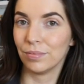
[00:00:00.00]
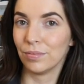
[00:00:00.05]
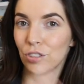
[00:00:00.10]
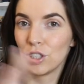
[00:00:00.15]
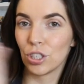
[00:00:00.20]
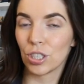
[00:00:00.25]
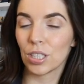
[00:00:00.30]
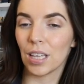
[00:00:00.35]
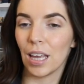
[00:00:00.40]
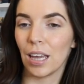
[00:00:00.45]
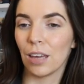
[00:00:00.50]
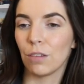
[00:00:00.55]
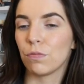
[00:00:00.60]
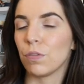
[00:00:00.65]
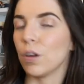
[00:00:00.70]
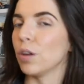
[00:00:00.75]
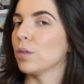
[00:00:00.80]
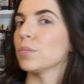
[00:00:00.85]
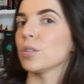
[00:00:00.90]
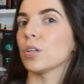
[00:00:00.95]
just like
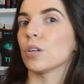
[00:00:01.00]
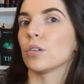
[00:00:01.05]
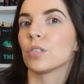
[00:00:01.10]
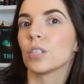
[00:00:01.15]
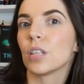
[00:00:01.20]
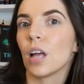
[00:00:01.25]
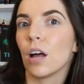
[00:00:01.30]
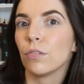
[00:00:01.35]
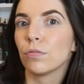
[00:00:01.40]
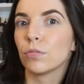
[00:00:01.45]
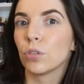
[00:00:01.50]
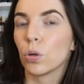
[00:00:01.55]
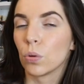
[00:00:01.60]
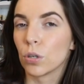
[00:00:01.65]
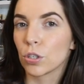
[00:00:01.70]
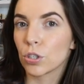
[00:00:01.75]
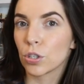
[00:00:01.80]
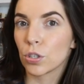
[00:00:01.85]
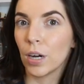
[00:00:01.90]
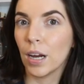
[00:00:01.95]
films herself
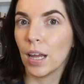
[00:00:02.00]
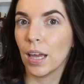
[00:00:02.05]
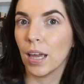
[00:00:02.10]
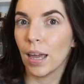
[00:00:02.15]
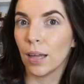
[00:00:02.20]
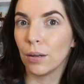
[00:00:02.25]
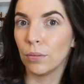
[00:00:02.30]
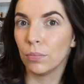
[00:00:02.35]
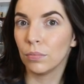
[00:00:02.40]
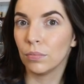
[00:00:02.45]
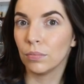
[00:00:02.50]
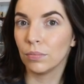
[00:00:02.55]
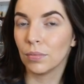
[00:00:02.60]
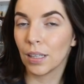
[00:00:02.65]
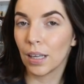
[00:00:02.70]
torturing and